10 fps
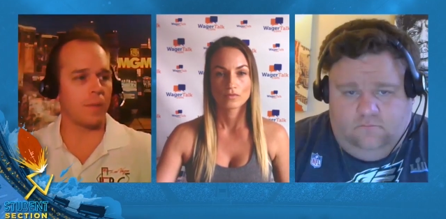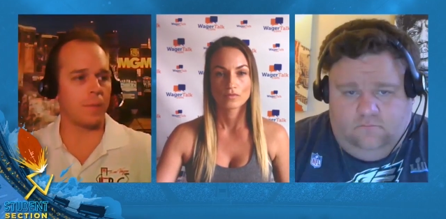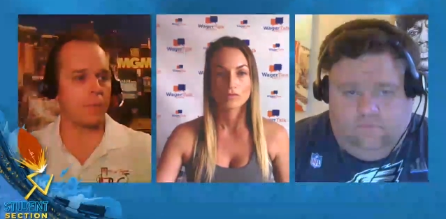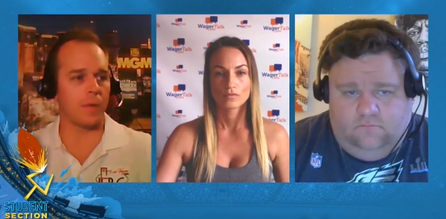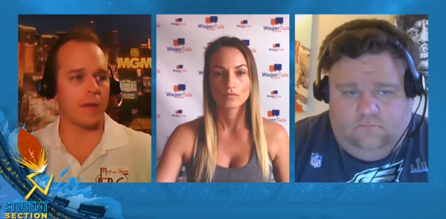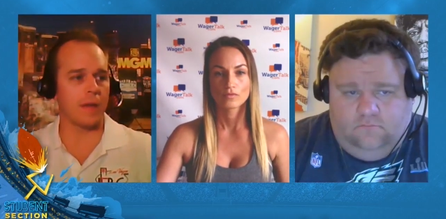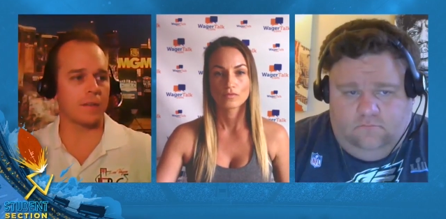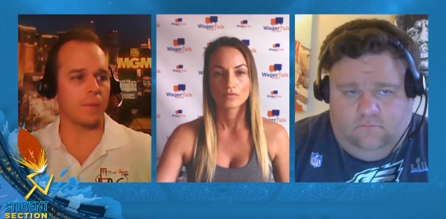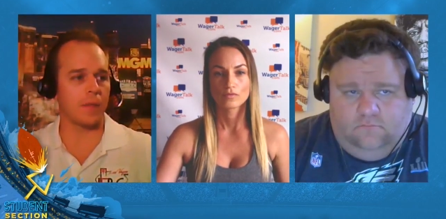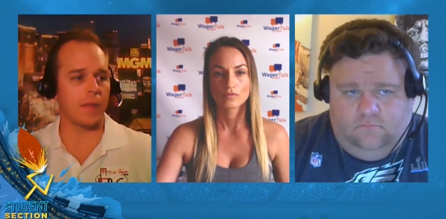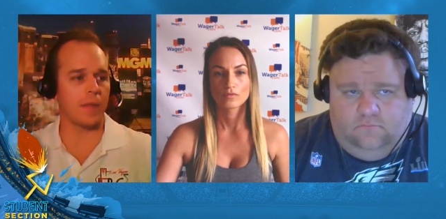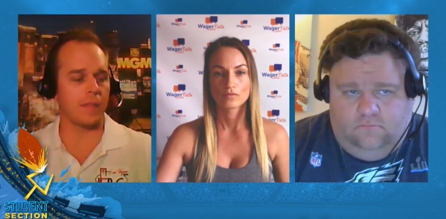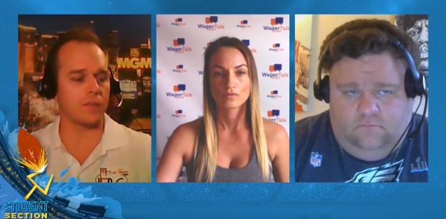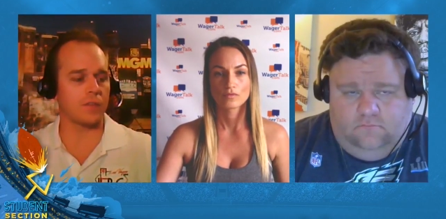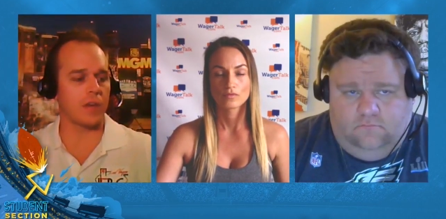Speaker 1: Got people asking about
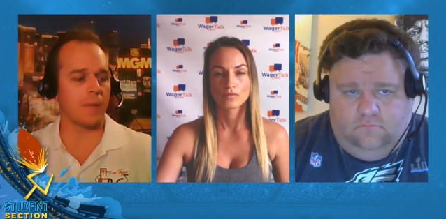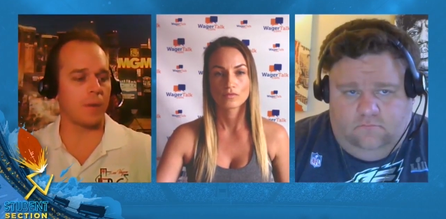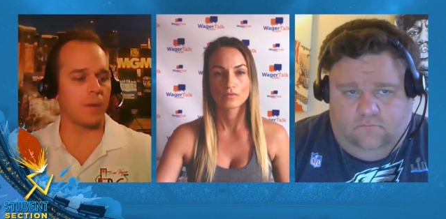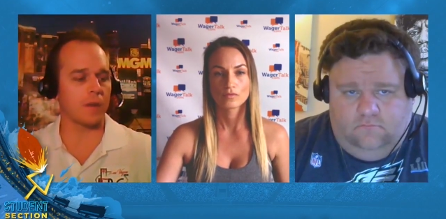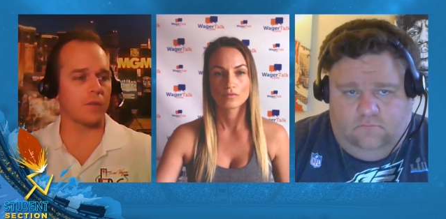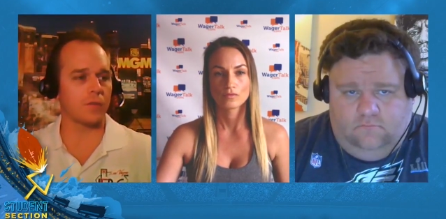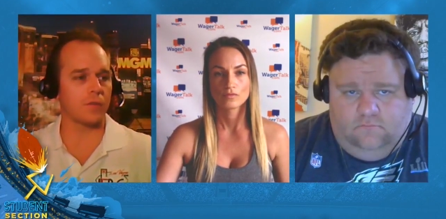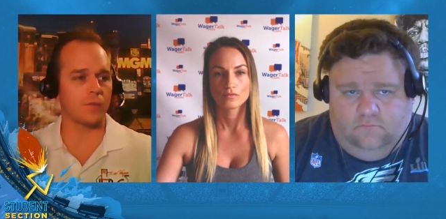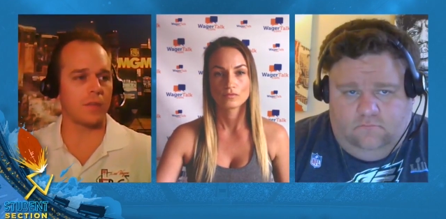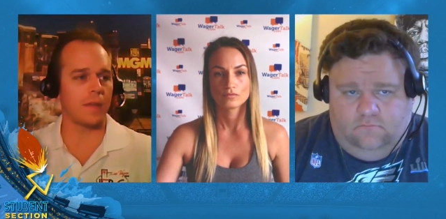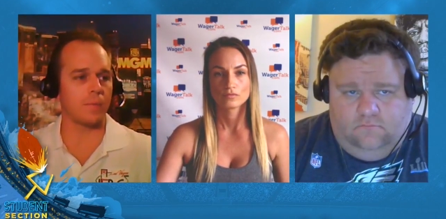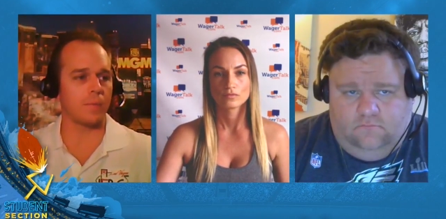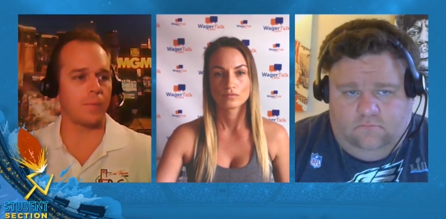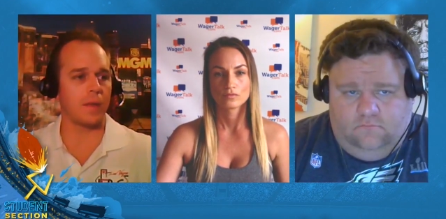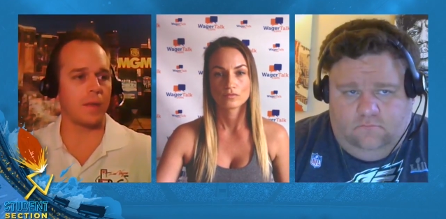that in the chat box. Also,
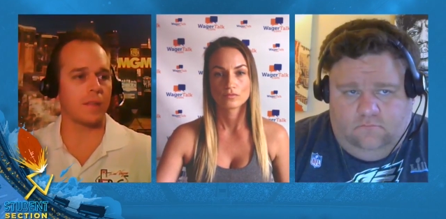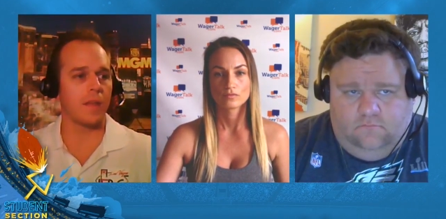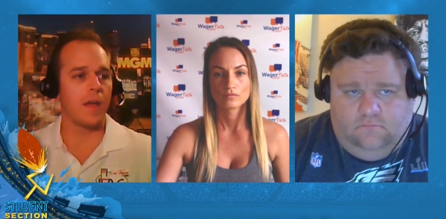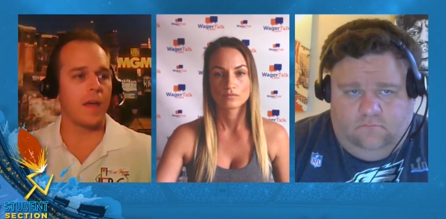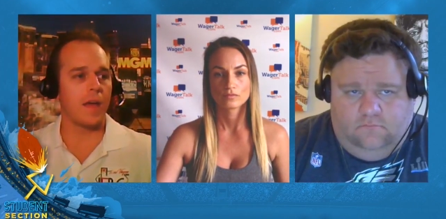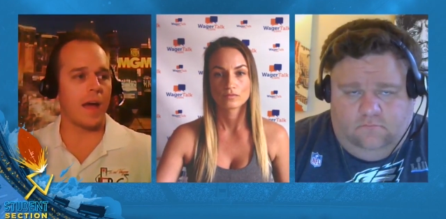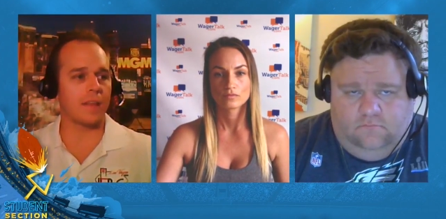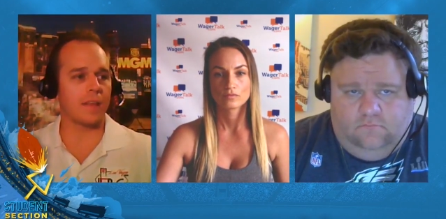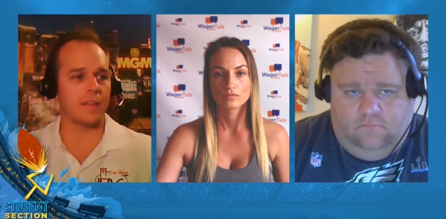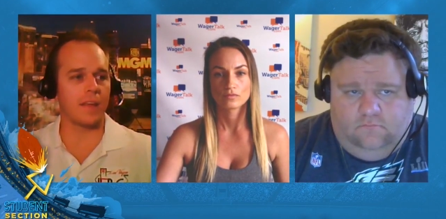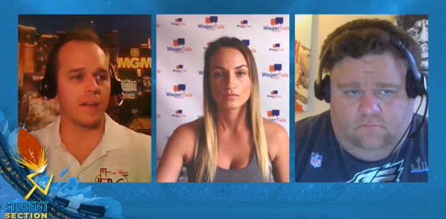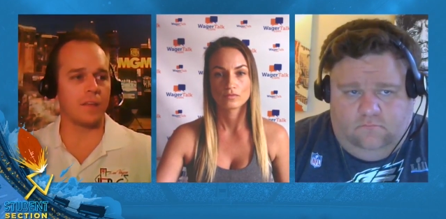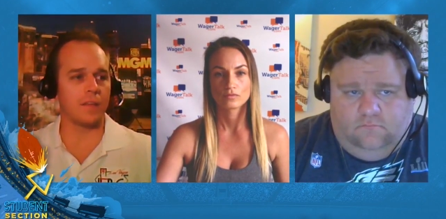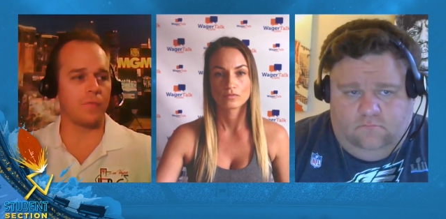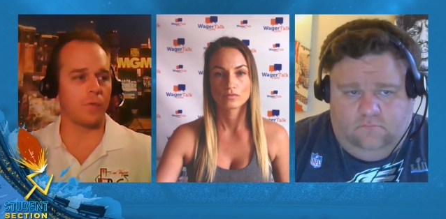Sam's Picks asking
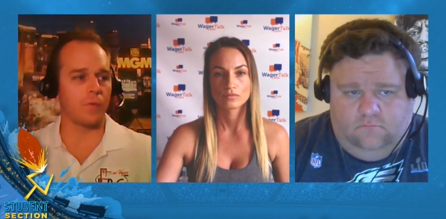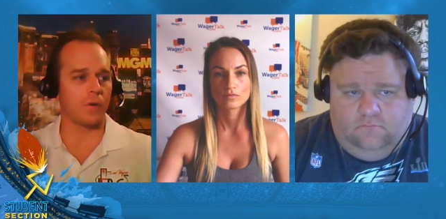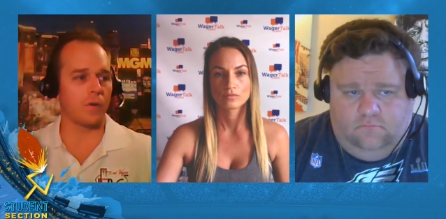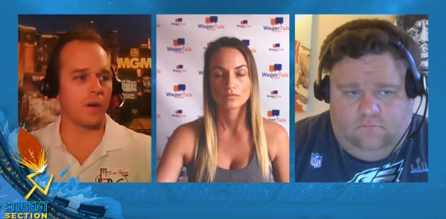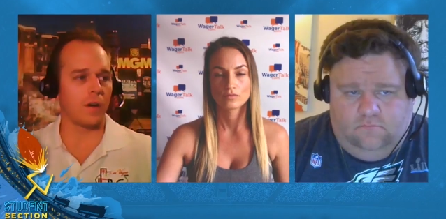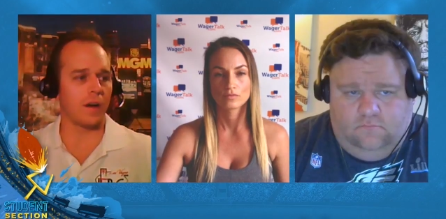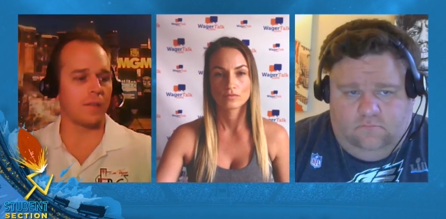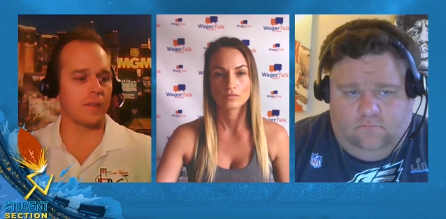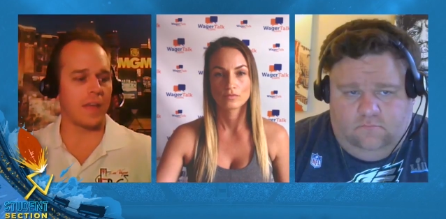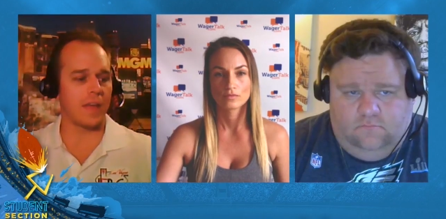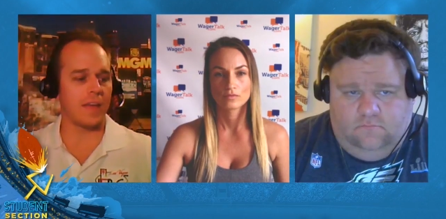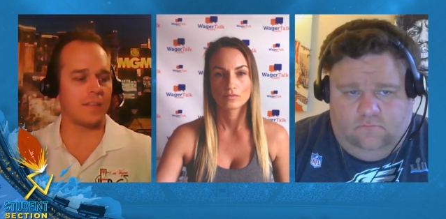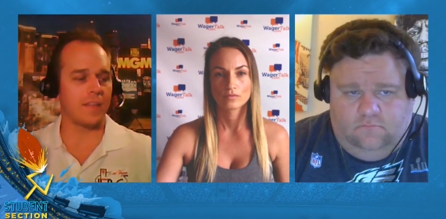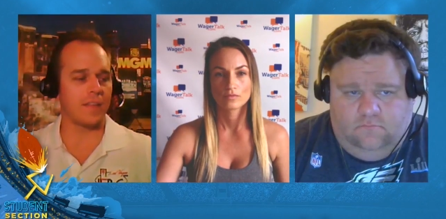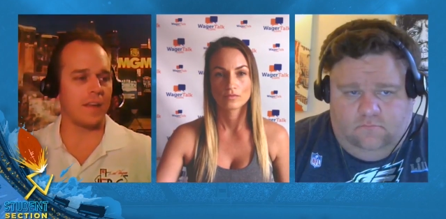Kelly for her
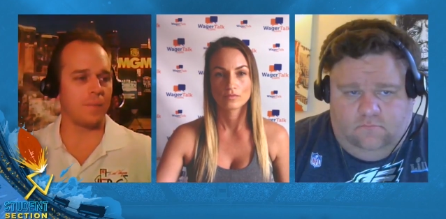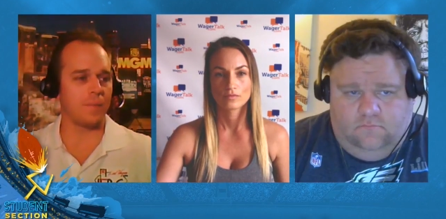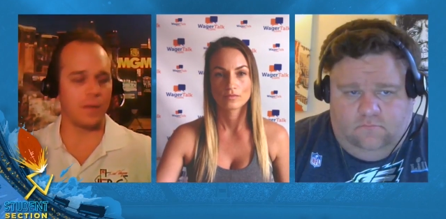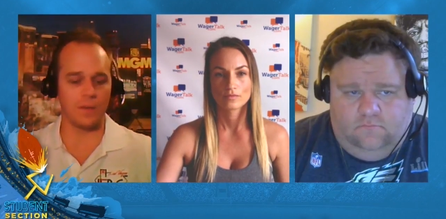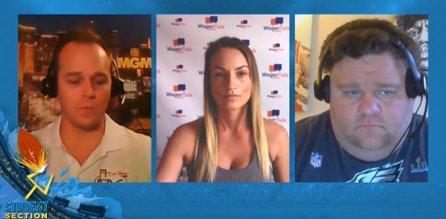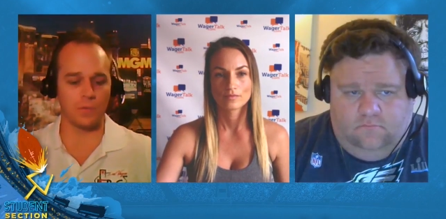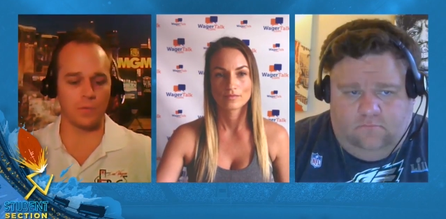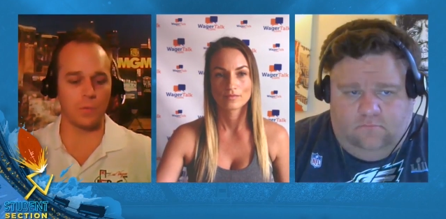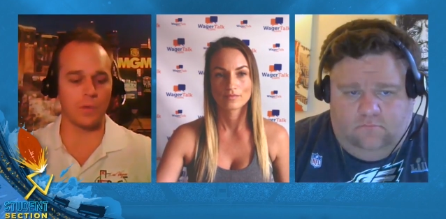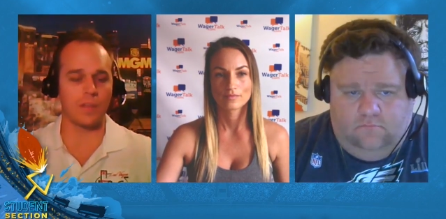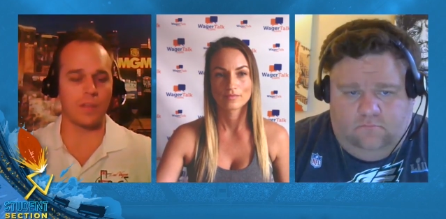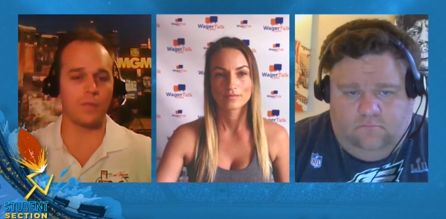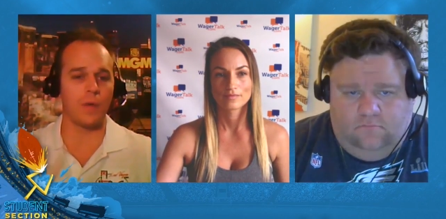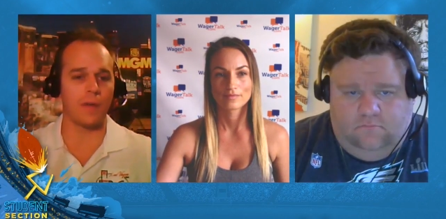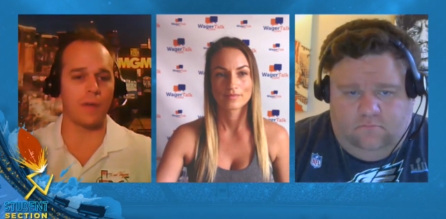K-State opinion, which we will get
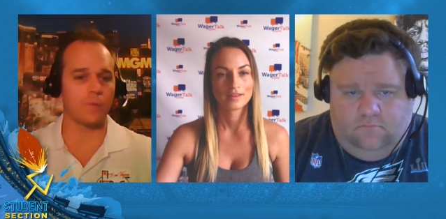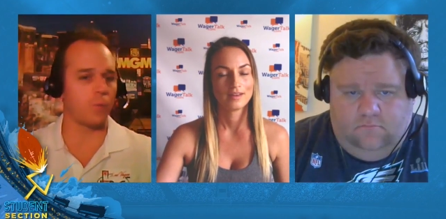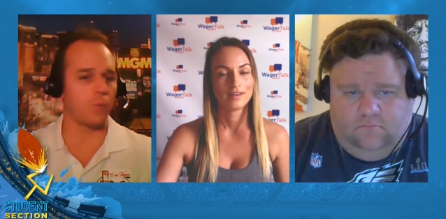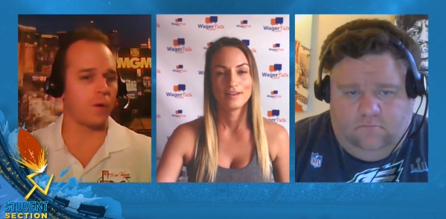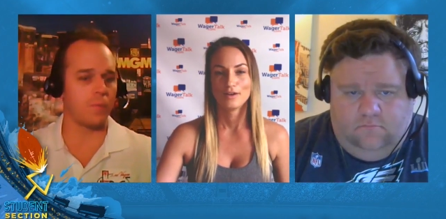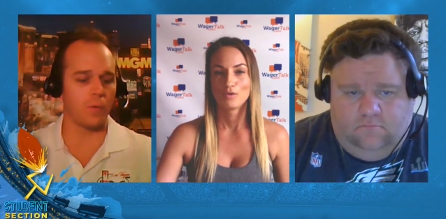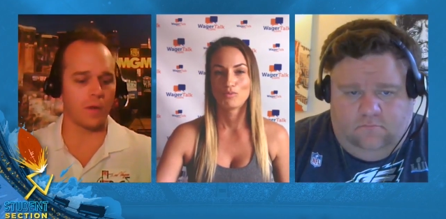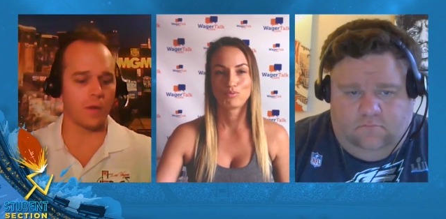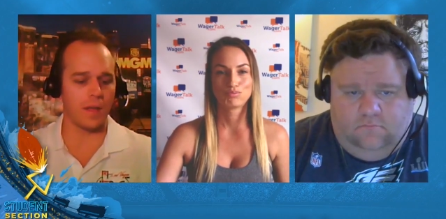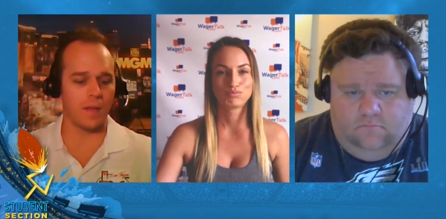to after one more